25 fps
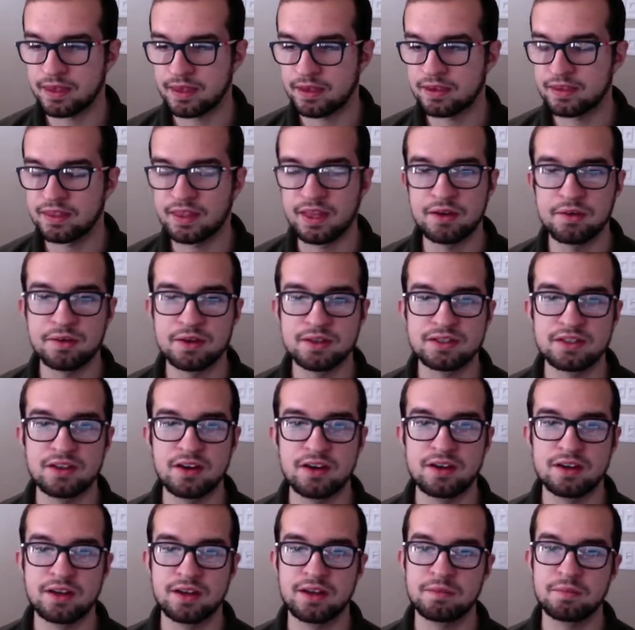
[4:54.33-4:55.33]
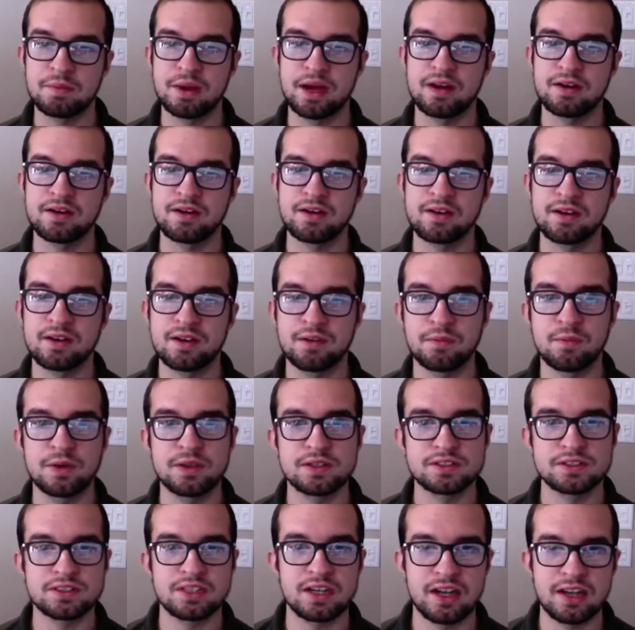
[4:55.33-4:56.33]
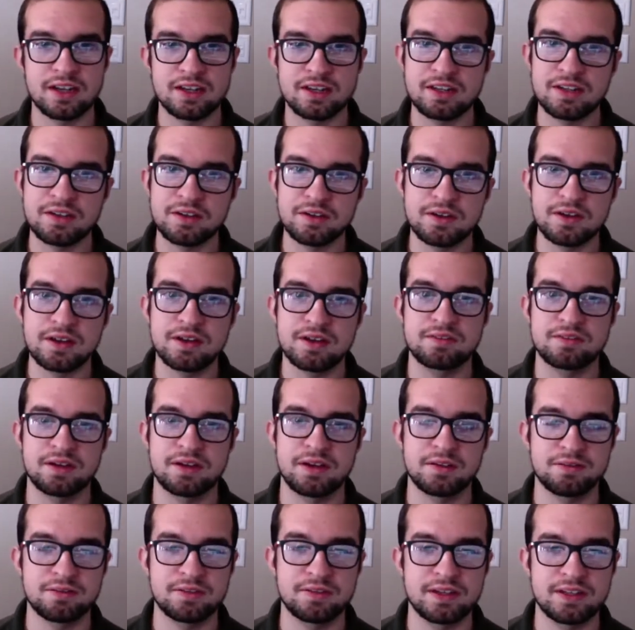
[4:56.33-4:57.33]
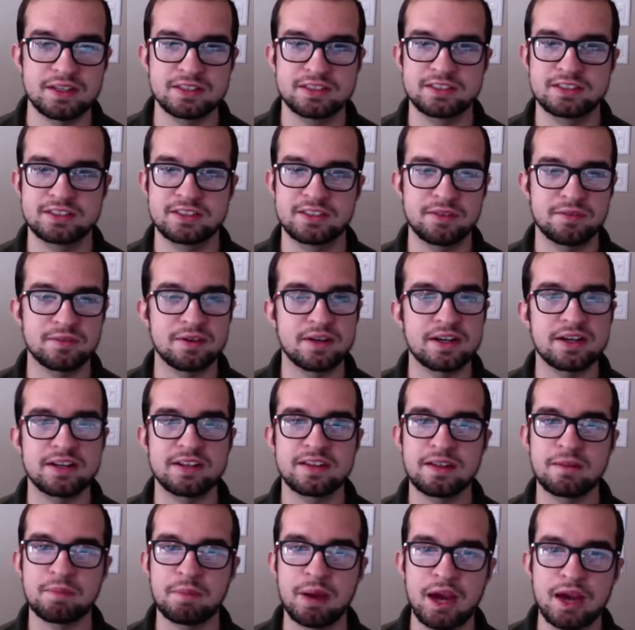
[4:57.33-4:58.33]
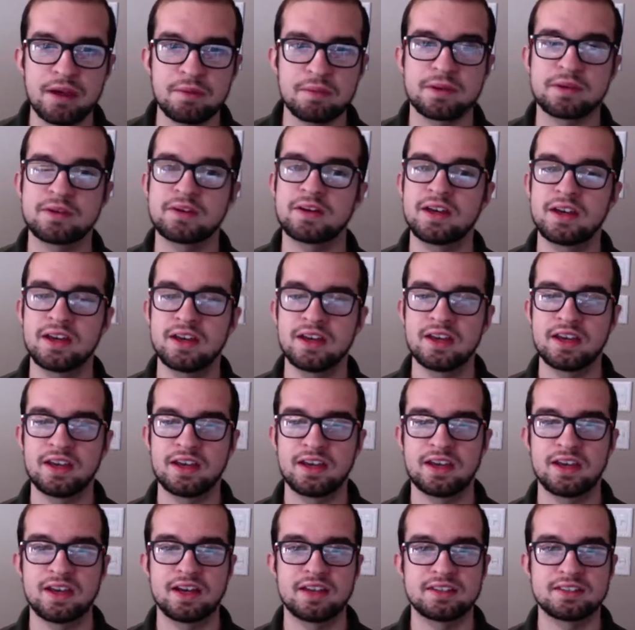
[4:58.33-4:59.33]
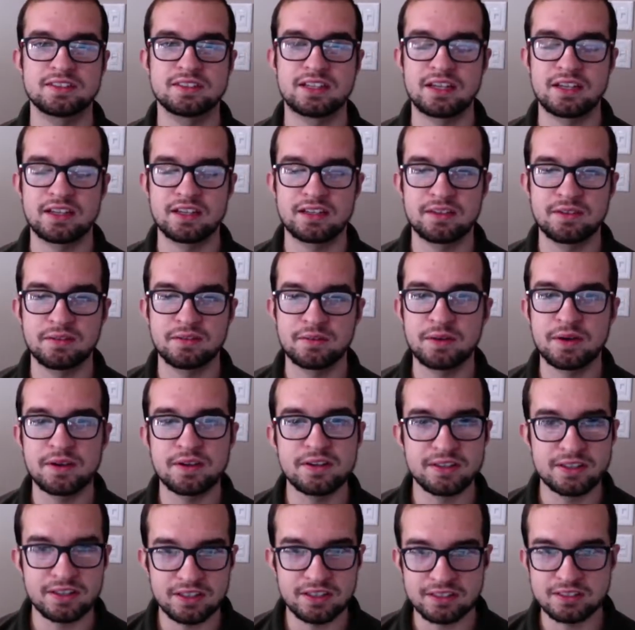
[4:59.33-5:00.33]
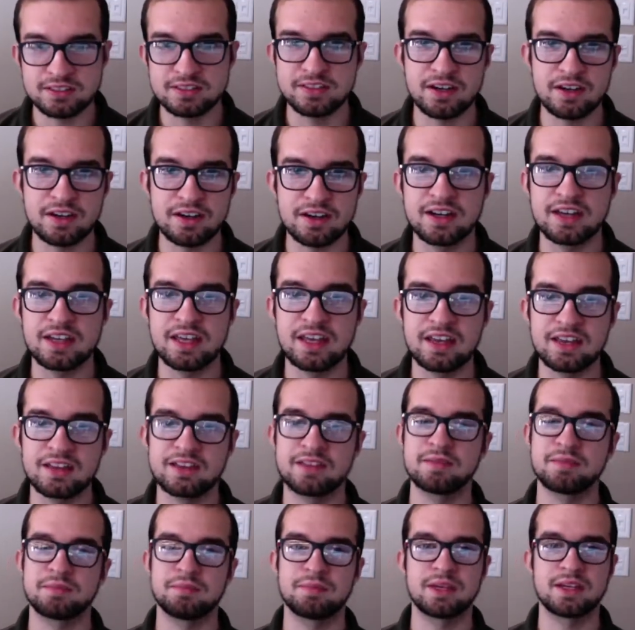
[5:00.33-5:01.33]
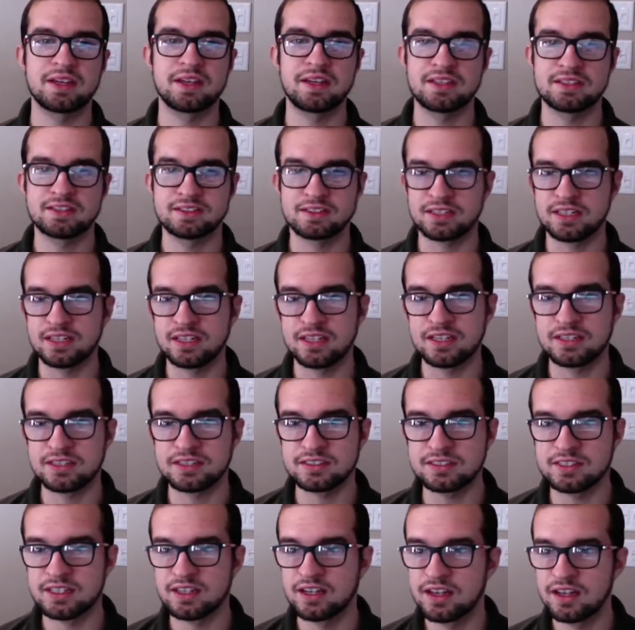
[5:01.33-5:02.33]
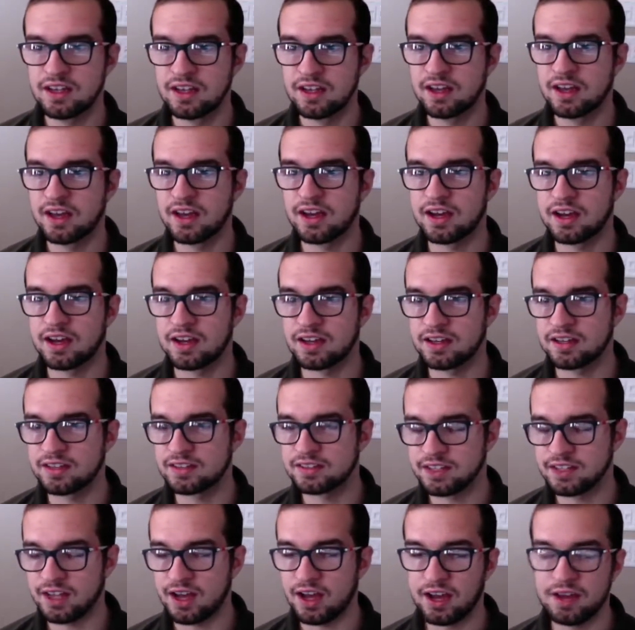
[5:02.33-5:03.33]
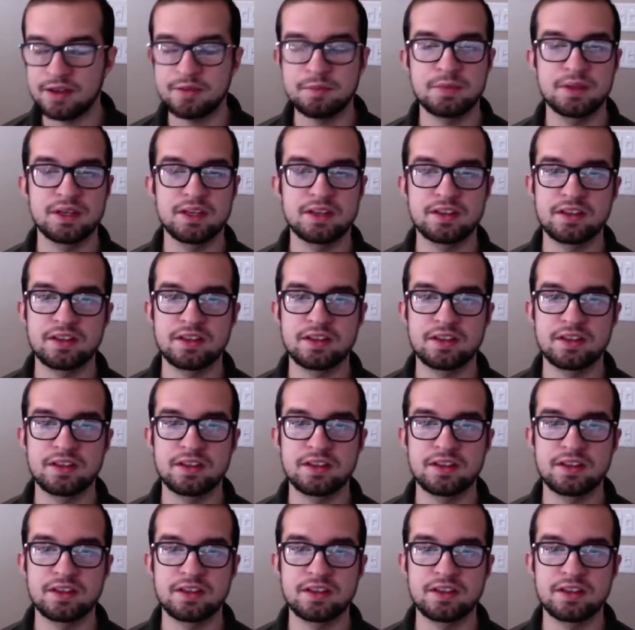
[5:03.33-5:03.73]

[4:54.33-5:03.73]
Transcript: They were talking about what should I do if I finish reading the Bible. And I said, well, you start again, because each time you